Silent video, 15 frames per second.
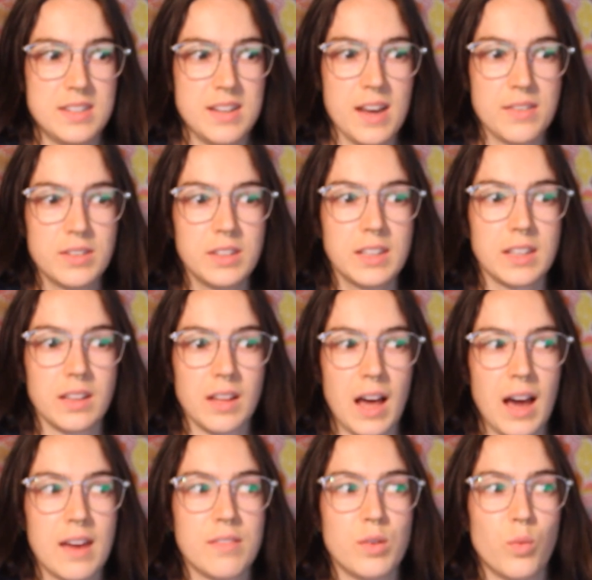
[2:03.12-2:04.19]
definitely
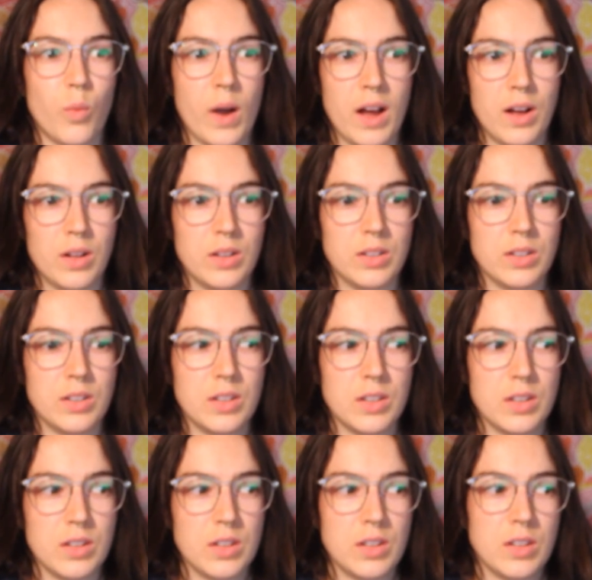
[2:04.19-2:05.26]
alive and well
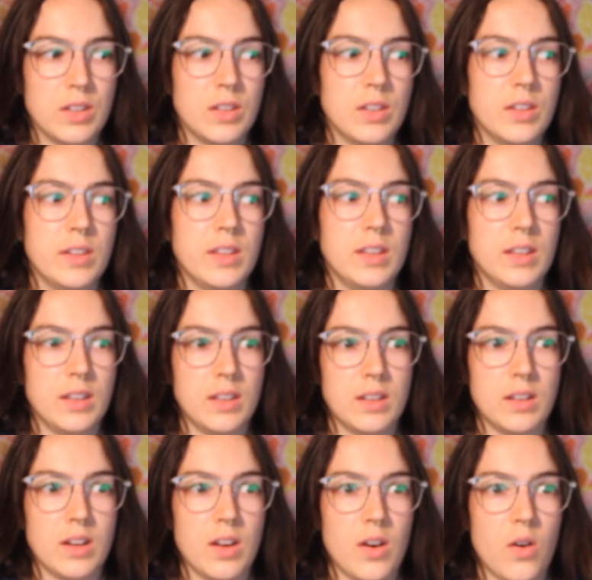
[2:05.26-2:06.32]

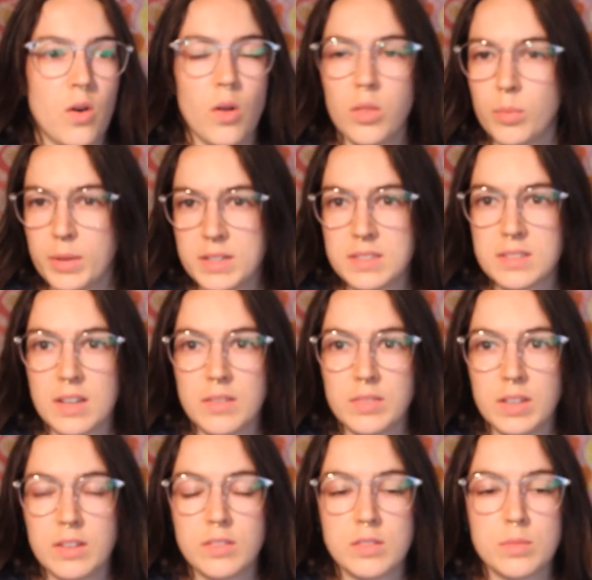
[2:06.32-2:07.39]
in all the places I've
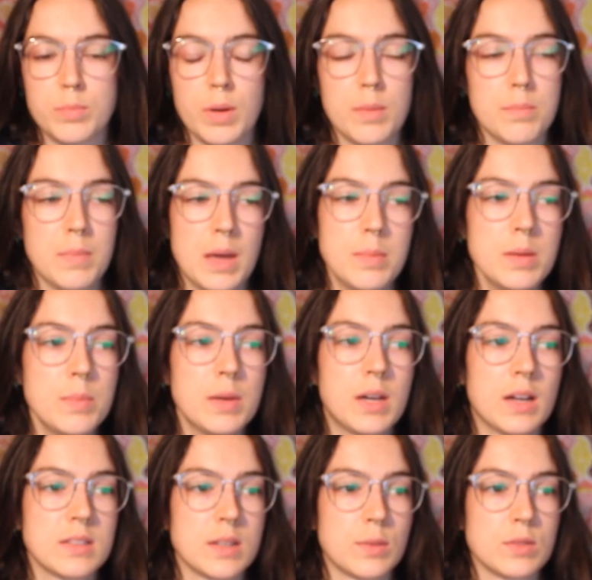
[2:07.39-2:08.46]
lived, but maybe
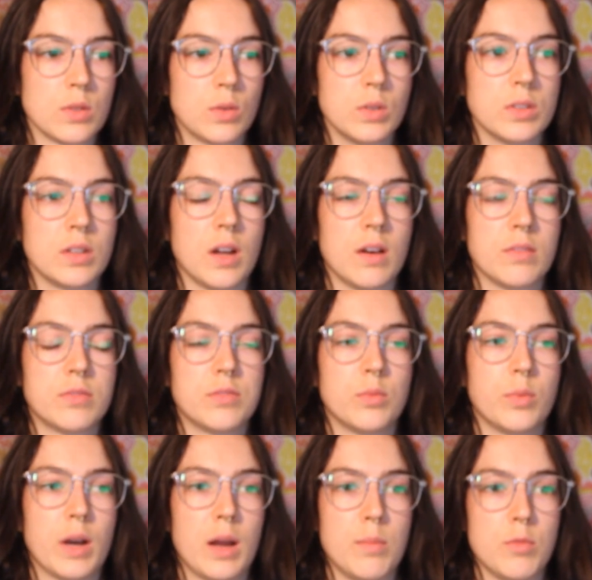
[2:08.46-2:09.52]
because I was old enough
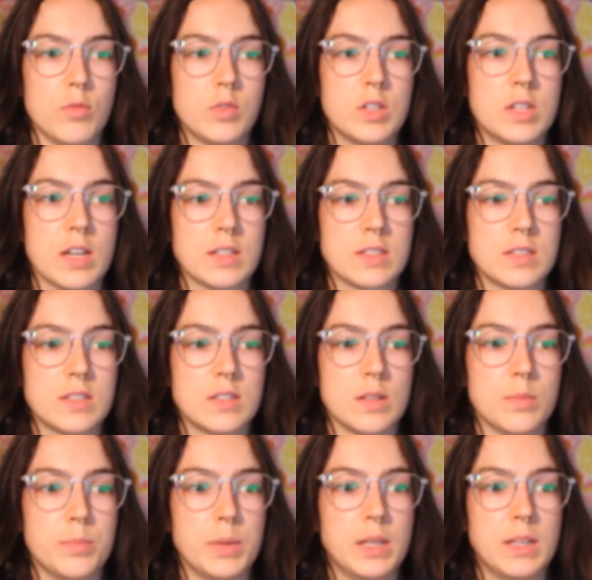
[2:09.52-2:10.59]
when I moved to Texas
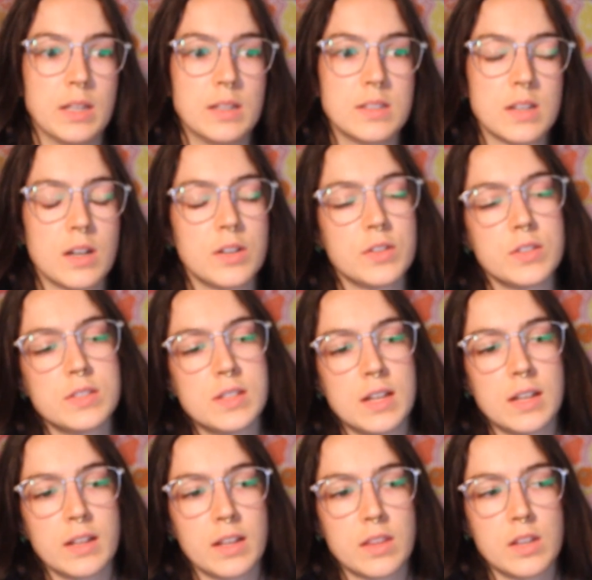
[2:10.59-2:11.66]
to begin to
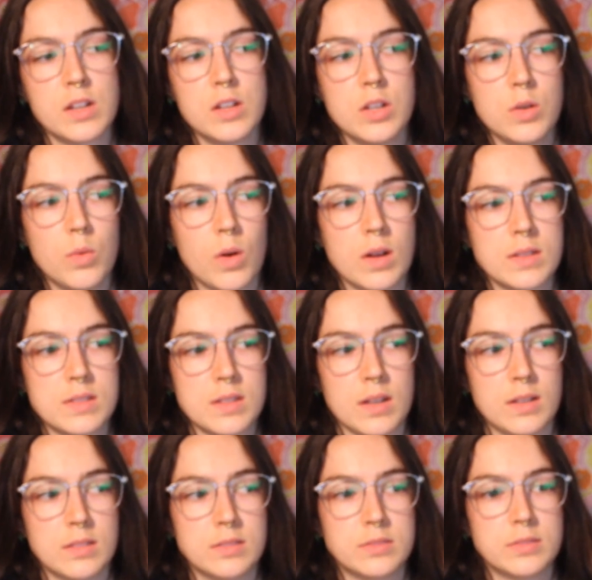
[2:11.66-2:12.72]
understand the nuance
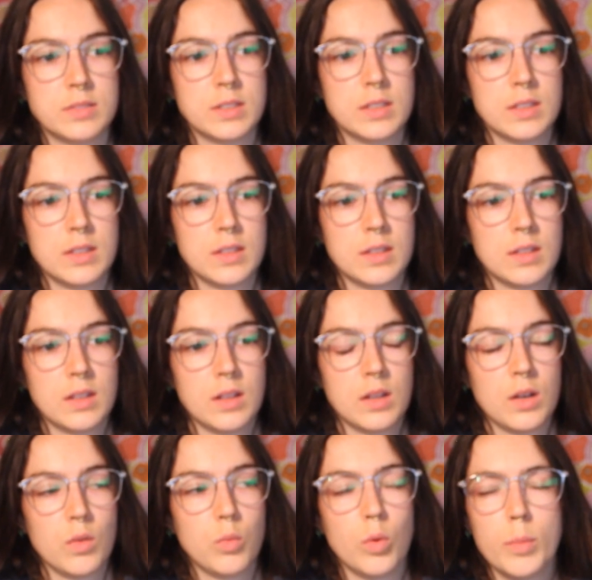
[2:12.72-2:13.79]
of
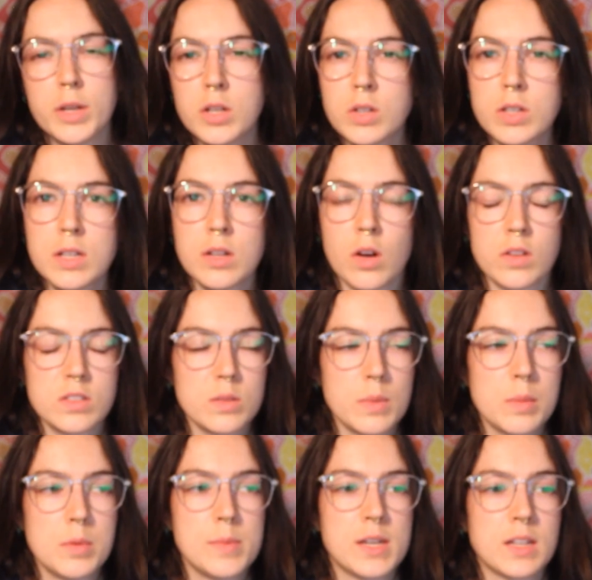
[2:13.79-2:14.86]
womanhood, and also
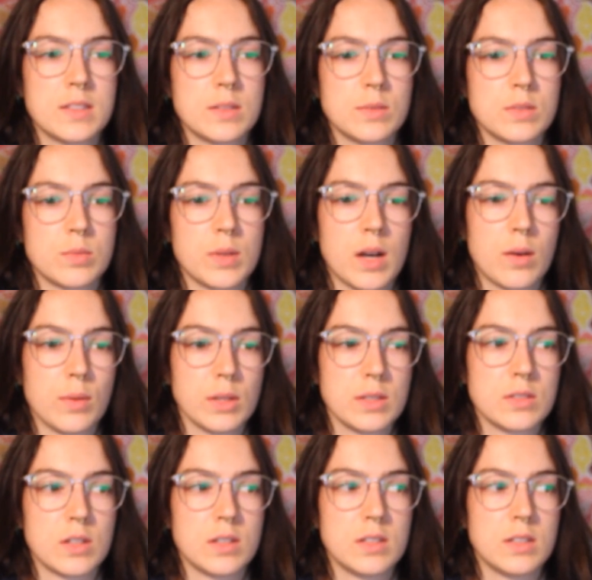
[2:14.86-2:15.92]
maybe because it was when I really
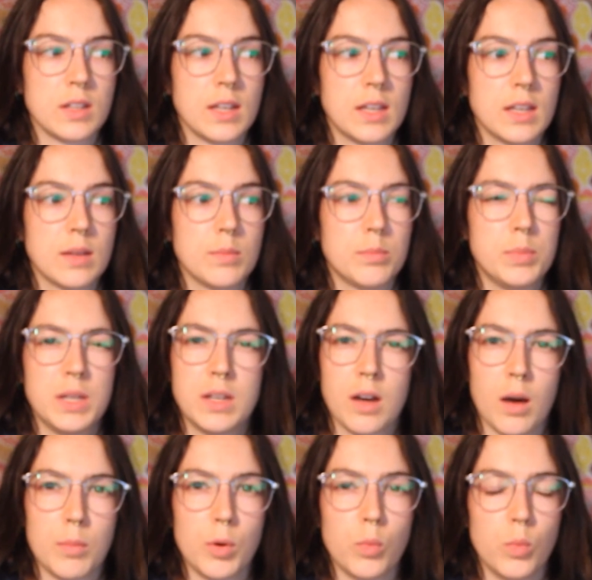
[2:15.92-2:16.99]
started to
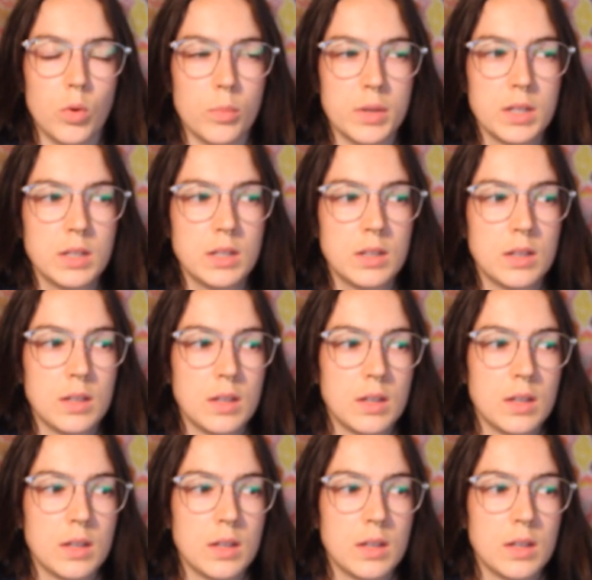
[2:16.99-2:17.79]
become a woman.